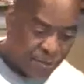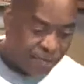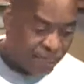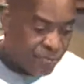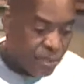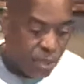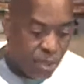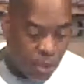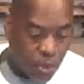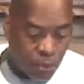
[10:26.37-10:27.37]
them
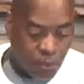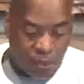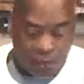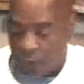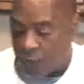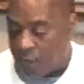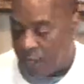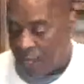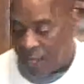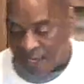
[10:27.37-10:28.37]
earlier,
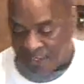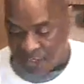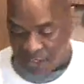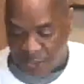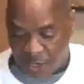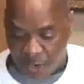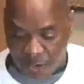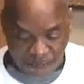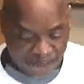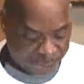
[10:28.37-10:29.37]
I did
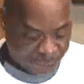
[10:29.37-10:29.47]
um,